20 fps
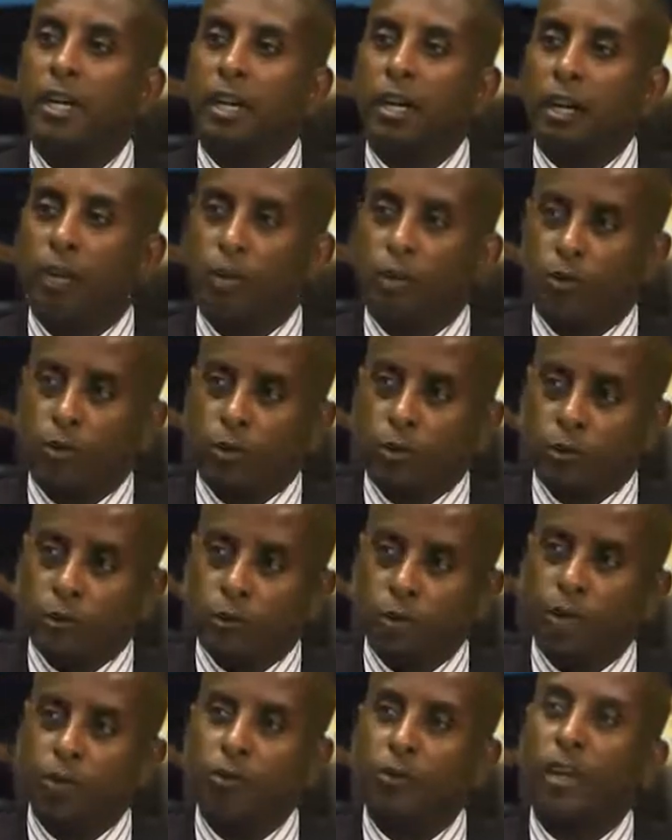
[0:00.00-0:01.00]
and also
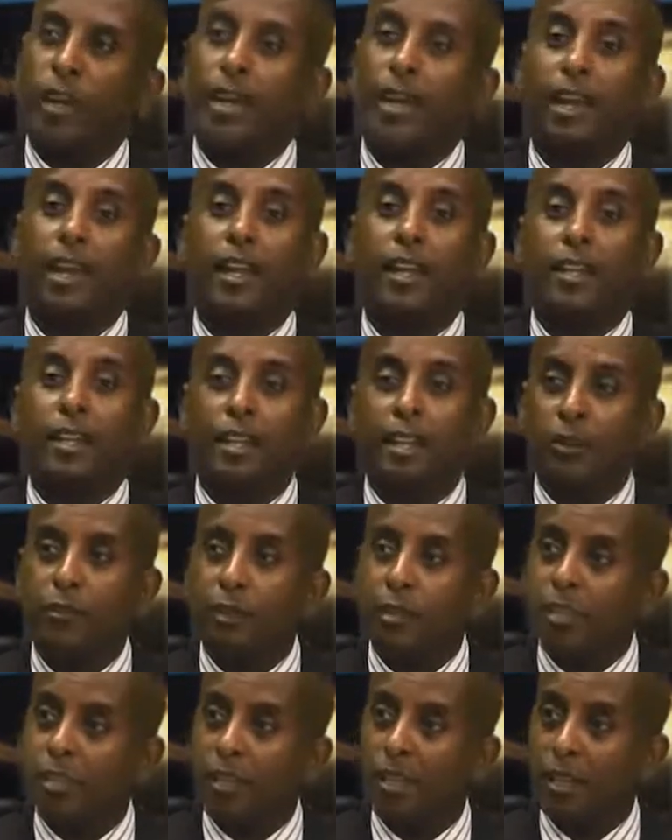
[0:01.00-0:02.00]
serve and give
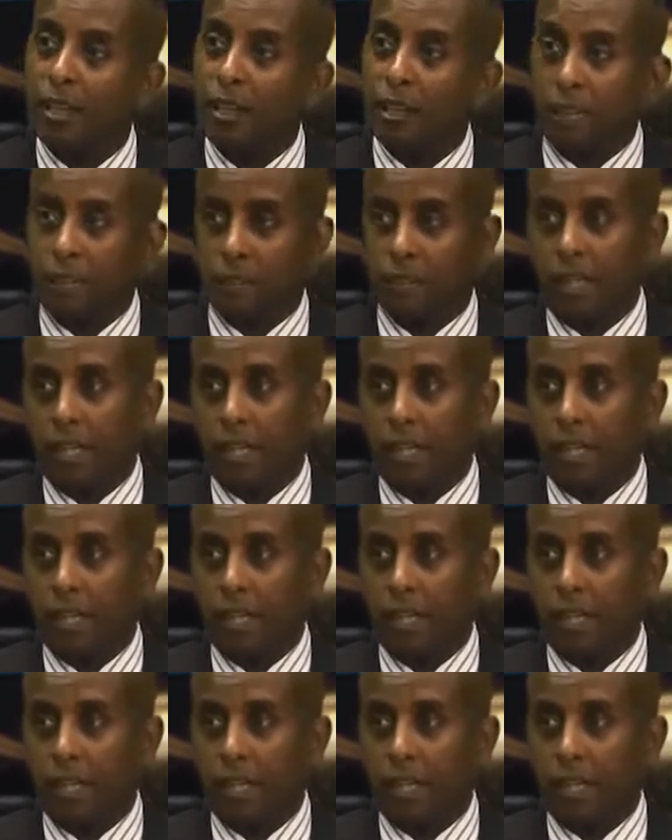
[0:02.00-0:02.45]
incentive